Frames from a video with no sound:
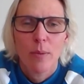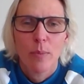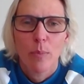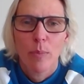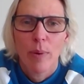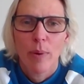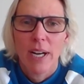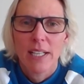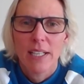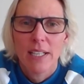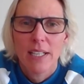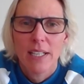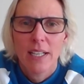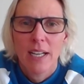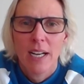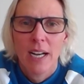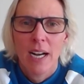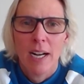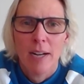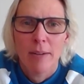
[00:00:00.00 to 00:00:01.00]
But
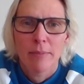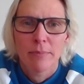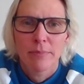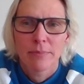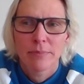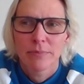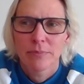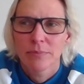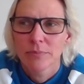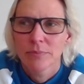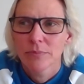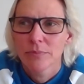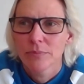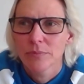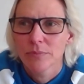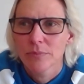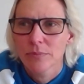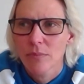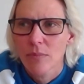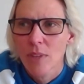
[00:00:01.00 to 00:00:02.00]
I
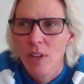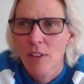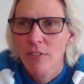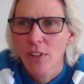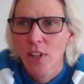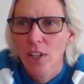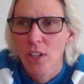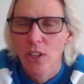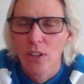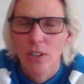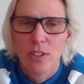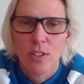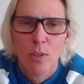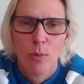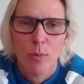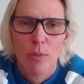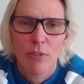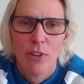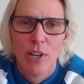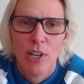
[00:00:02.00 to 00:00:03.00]
felt like I could still
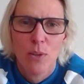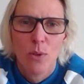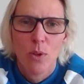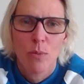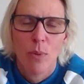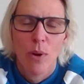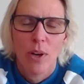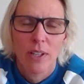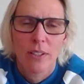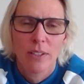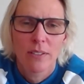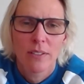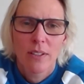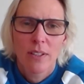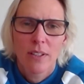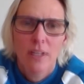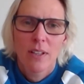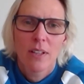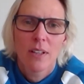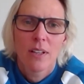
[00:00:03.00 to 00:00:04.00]
be friends with my
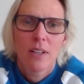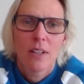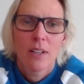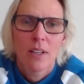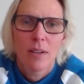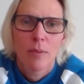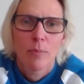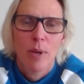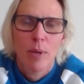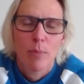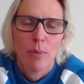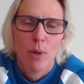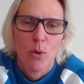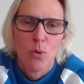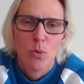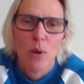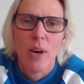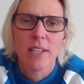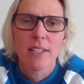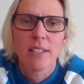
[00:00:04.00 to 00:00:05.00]
people I
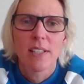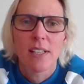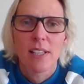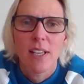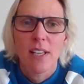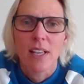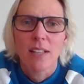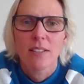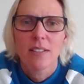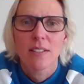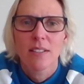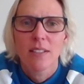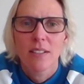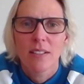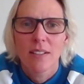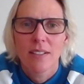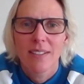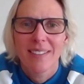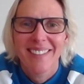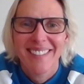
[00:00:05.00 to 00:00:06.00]
was racing against.
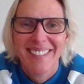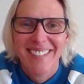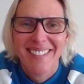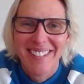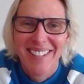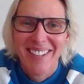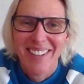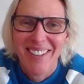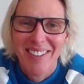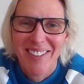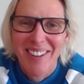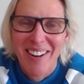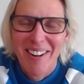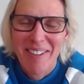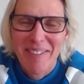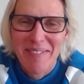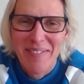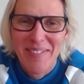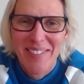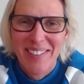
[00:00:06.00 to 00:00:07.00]
So,
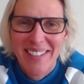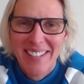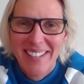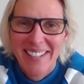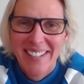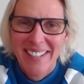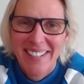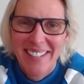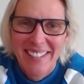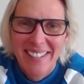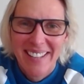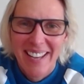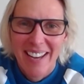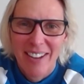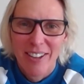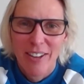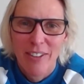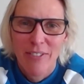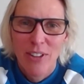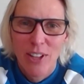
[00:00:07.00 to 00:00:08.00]
yeah,
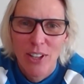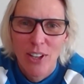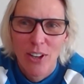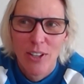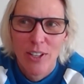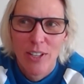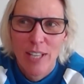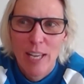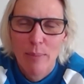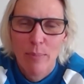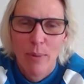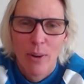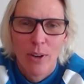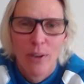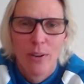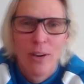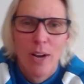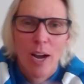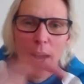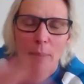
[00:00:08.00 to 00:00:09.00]
I felt like I could keep, I
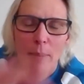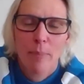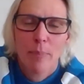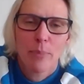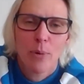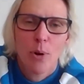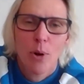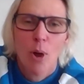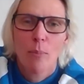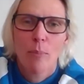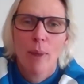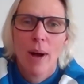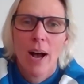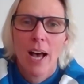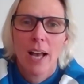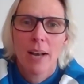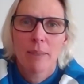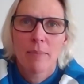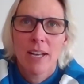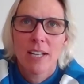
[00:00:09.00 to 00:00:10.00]
could
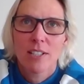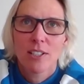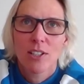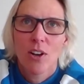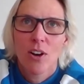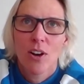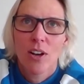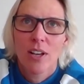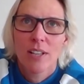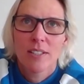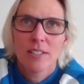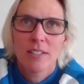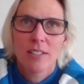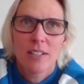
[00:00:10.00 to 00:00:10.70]
compartmentalize